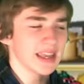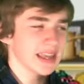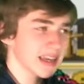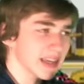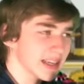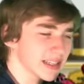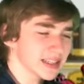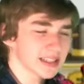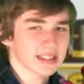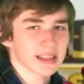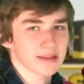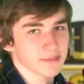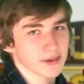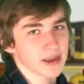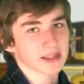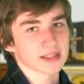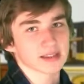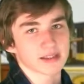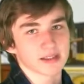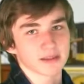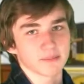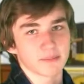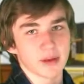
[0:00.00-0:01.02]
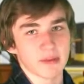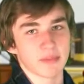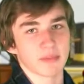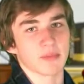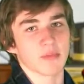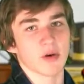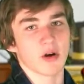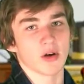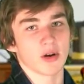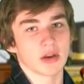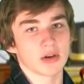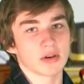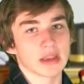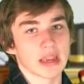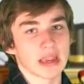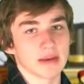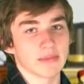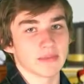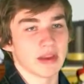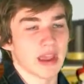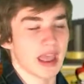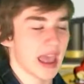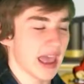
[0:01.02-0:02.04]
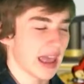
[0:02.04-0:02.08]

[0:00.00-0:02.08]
It is the best Paper Mario game.